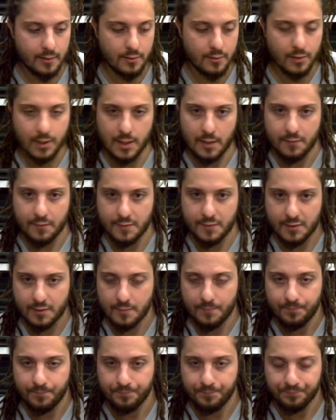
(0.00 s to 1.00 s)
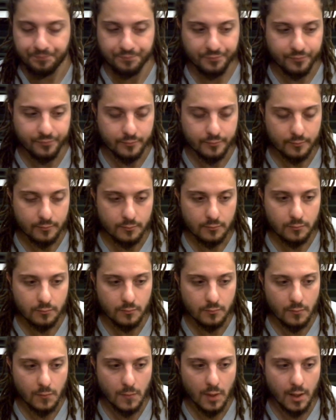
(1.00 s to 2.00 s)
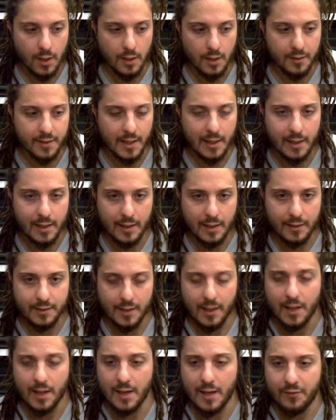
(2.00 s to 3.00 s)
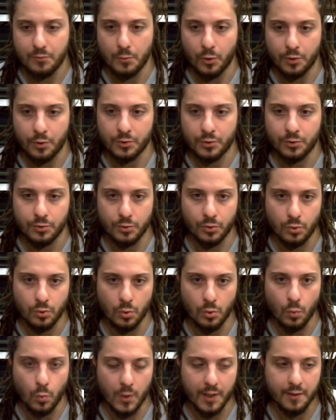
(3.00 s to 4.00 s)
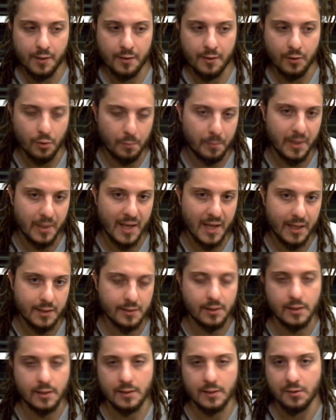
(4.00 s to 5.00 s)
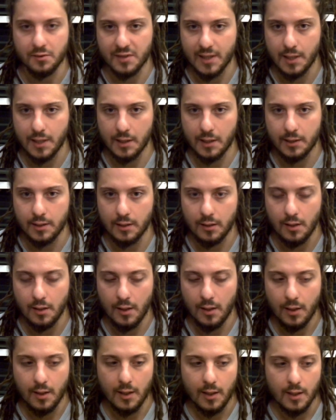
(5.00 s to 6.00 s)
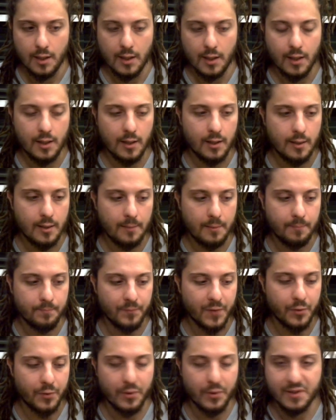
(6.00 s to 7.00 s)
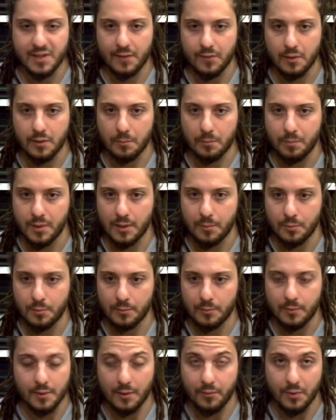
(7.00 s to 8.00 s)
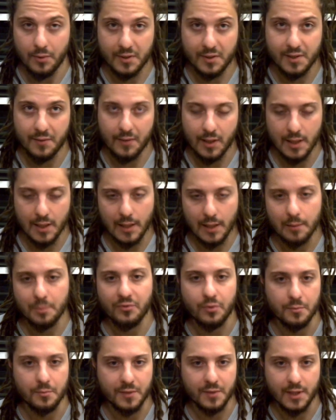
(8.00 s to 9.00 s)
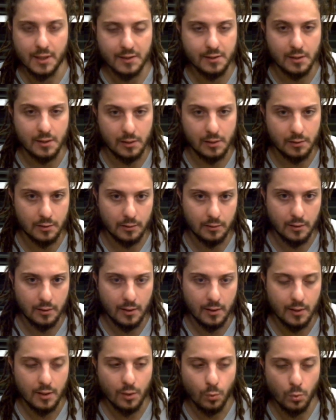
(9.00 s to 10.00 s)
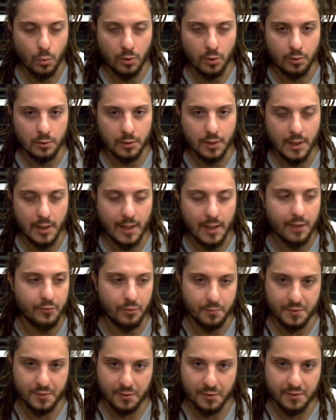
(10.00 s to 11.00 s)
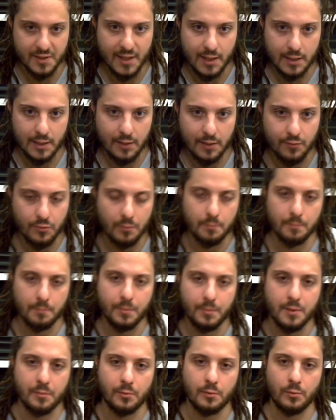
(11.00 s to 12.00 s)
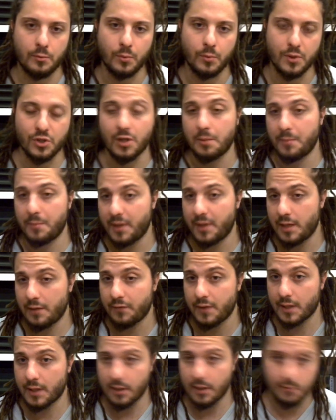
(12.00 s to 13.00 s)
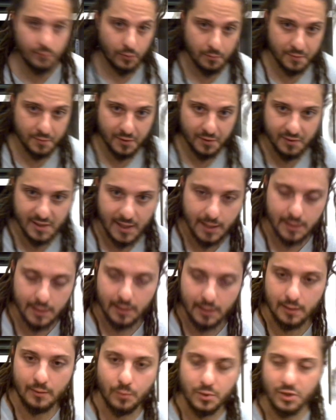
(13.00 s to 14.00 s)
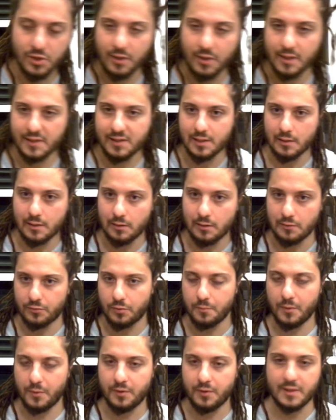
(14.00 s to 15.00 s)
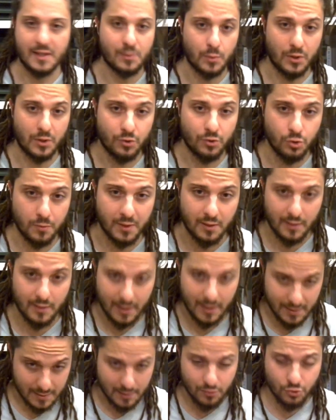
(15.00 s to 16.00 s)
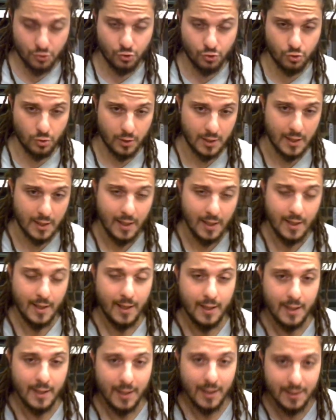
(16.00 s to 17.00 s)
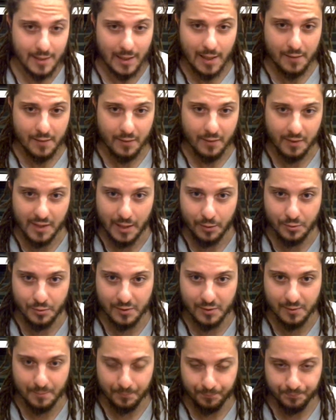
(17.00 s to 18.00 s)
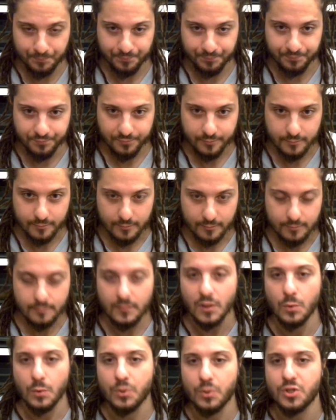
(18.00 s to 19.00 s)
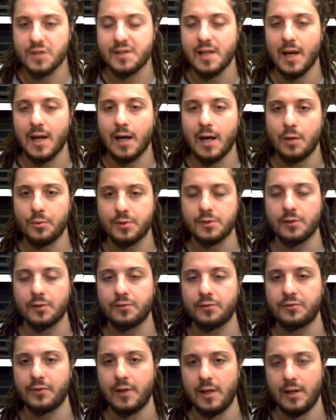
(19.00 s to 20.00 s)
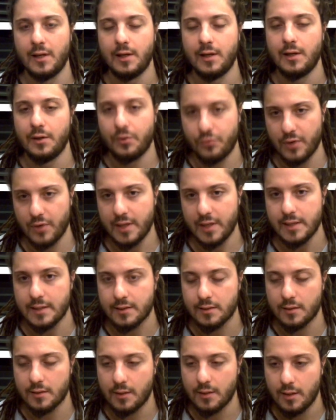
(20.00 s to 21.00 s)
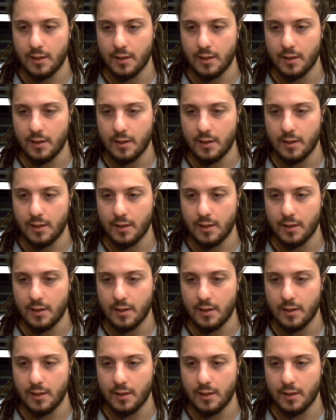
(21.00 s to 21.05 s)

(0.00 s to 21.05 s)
gives, they have more to do with your place in society, receiving help from the external world, like from society, from people which are benefic, and from society which are external from you. That's why Jupiter has its joy in the 11th house, which is the house of friends,